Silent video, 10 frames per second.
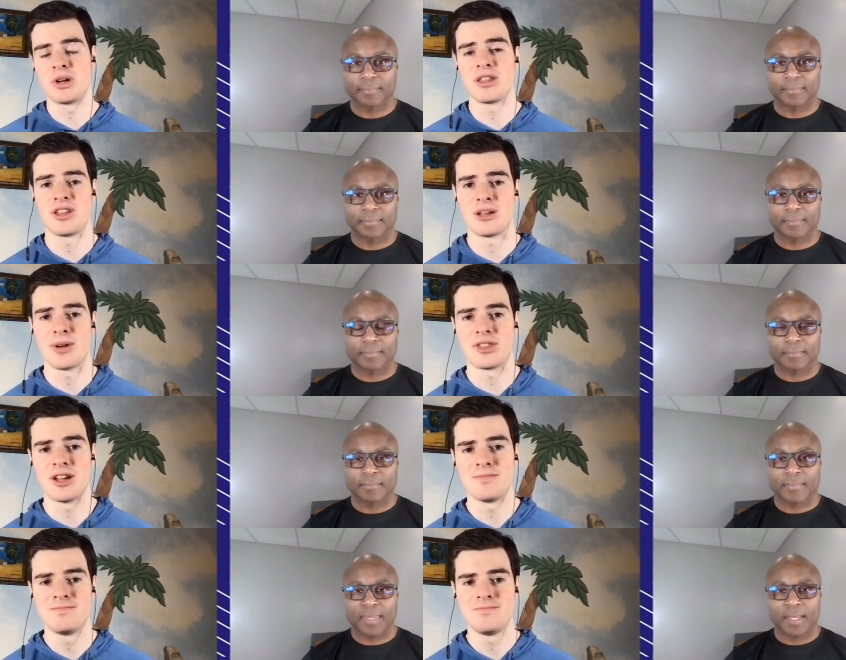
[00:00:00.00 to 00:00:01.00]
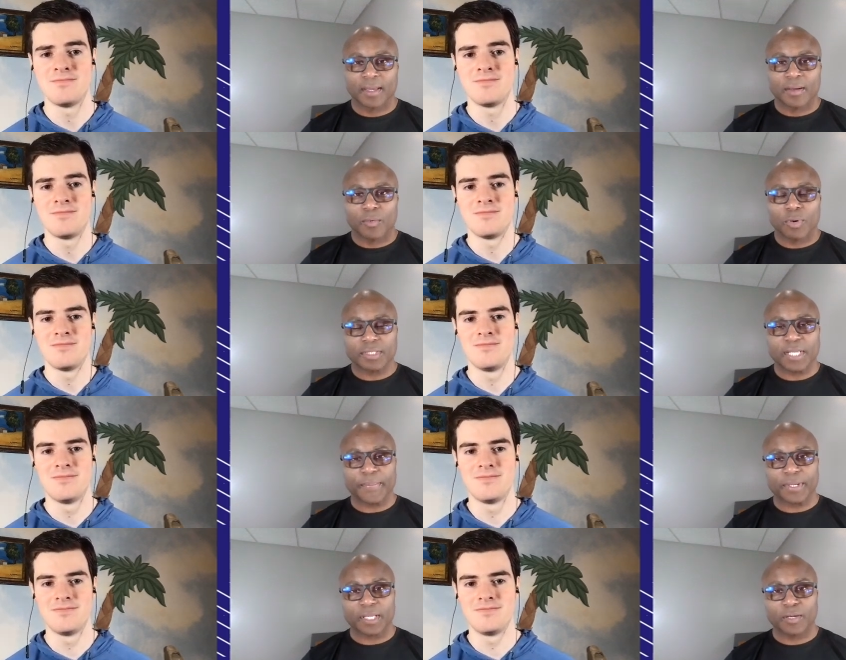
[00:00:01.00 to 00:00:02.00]
Speaker 1: do you think about that?
Speaker 2: Well,
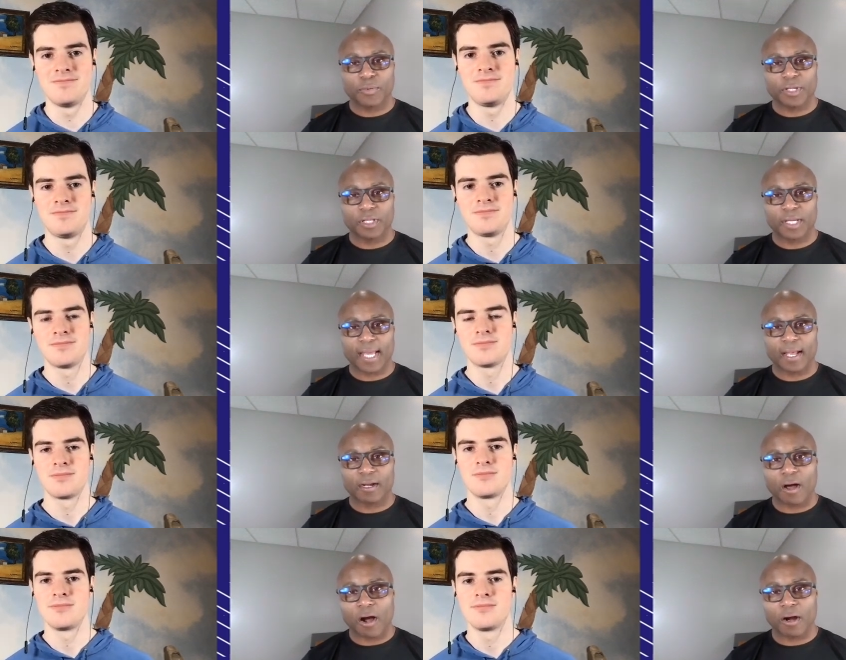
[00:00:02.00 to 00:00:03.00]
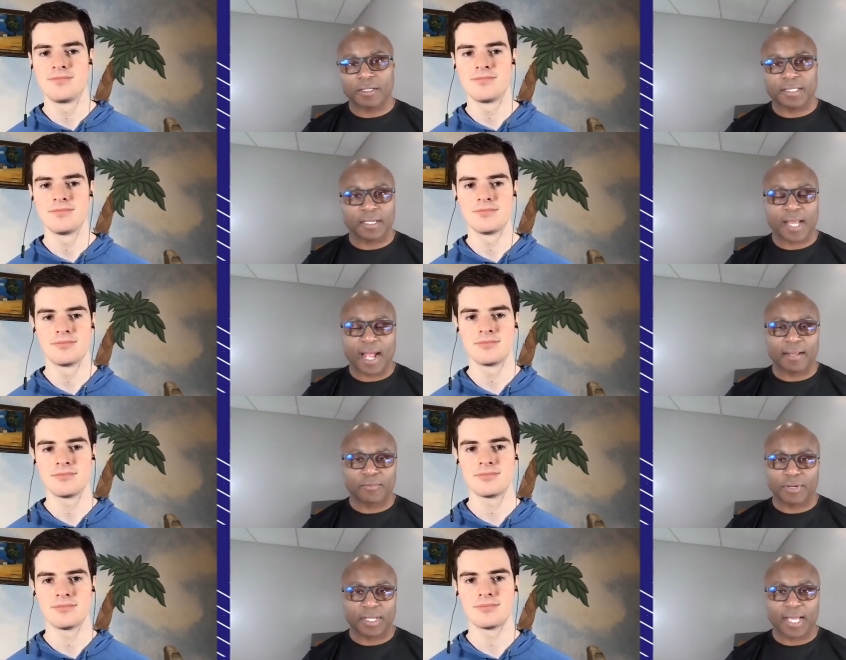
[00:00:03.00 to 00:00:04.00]
typically when you look at guards, they're not
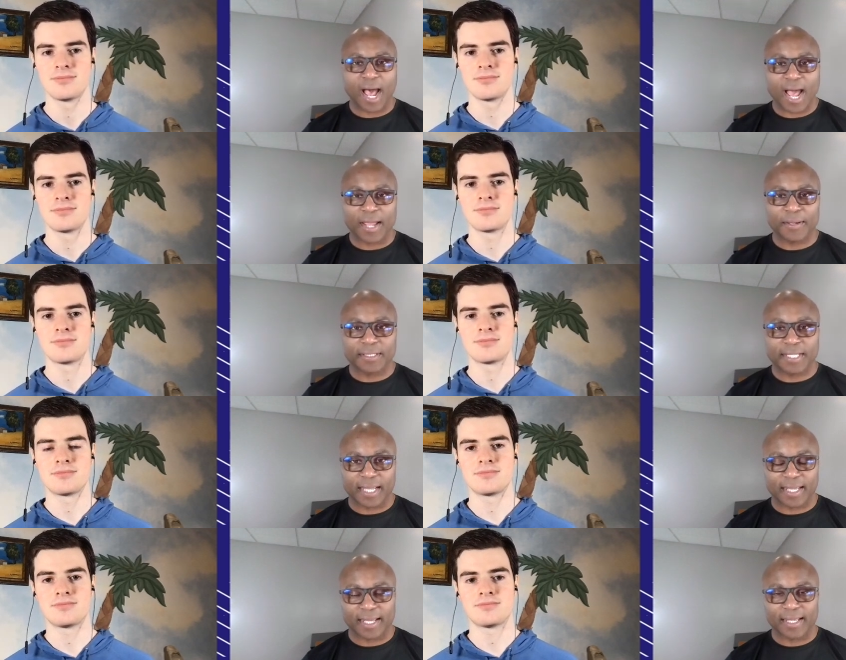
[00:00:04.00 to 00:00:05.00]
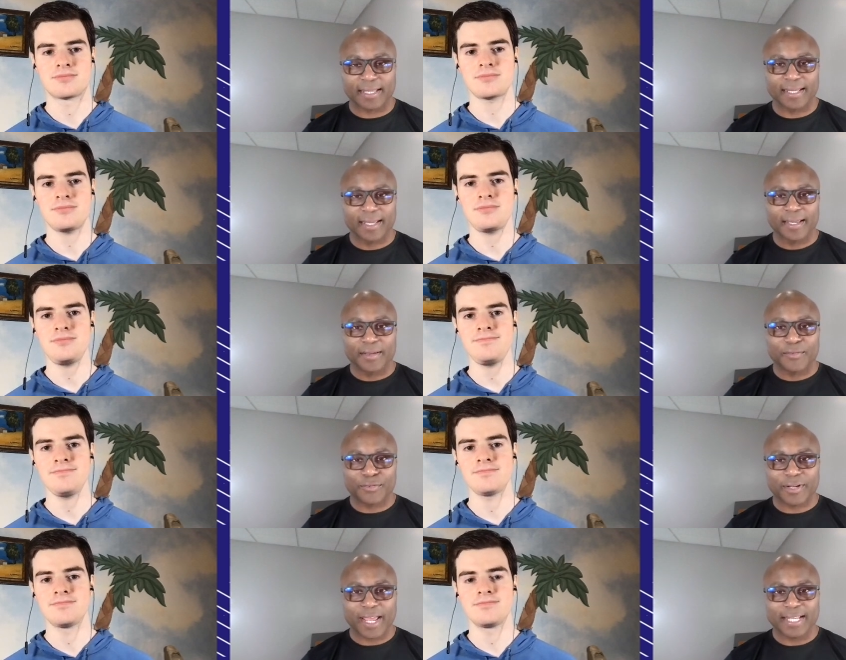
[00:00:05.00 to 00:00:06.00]
really high-ticketed
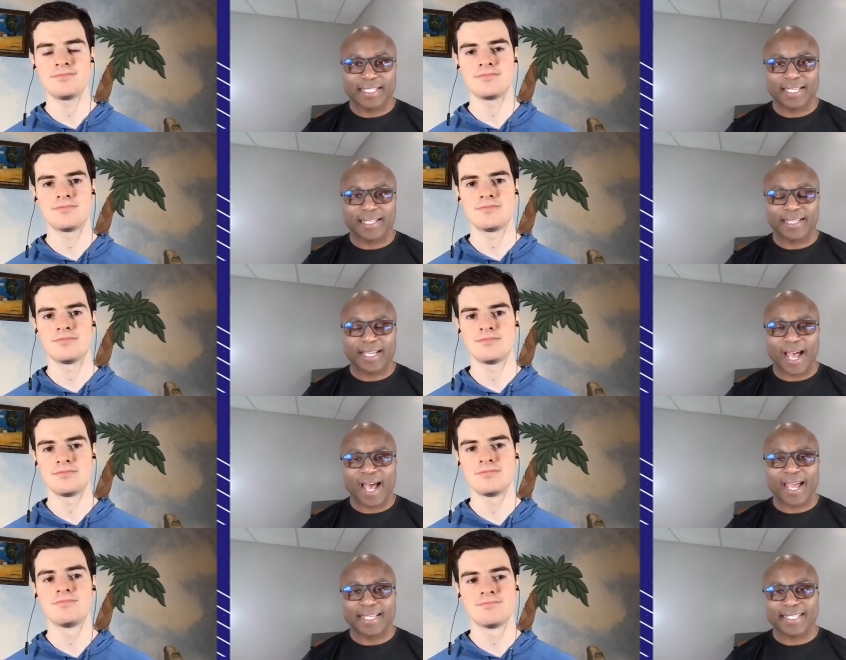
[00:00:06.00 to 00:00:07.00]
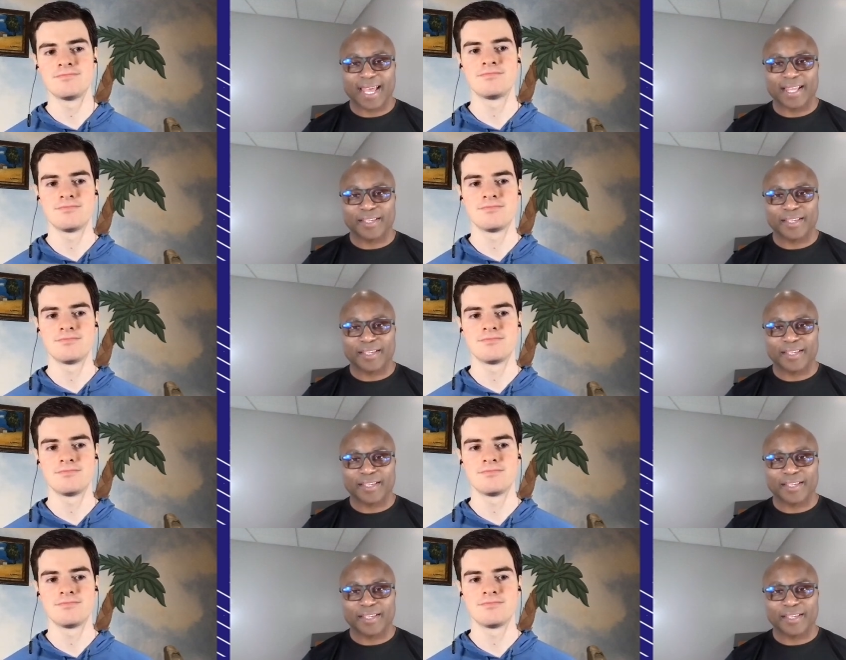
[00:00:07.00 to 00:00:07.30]
free agent guys that